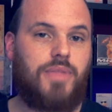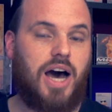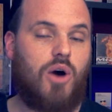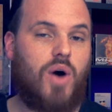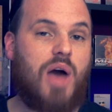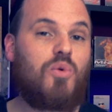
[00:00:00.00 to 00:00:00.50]

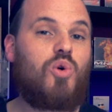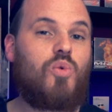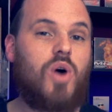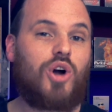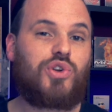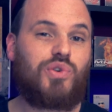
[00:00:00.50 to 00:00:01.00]
Now, I
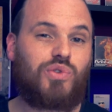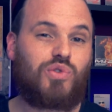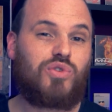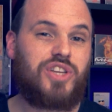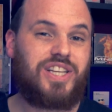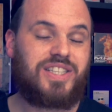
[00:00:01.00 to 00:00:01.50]
will walk you
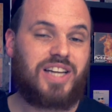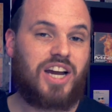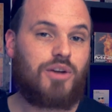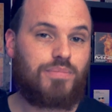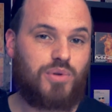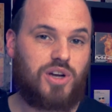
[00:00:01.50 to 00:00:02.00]
through the
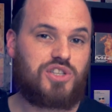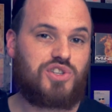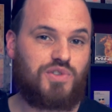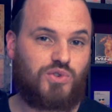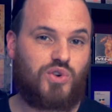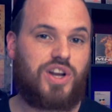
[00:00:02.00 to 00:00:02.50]
entire
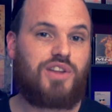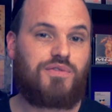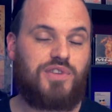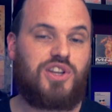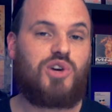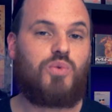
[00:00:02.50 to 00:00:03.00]
process of creating
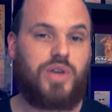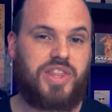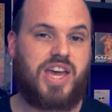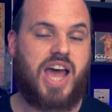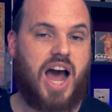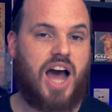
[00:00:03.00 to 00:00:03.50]
video
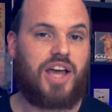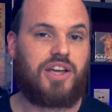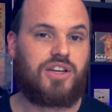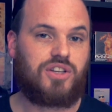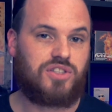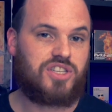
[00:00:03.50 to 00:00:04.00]
with AI,
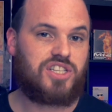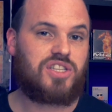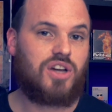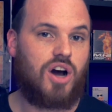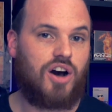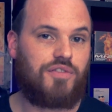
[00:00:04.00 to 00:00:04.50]
consisting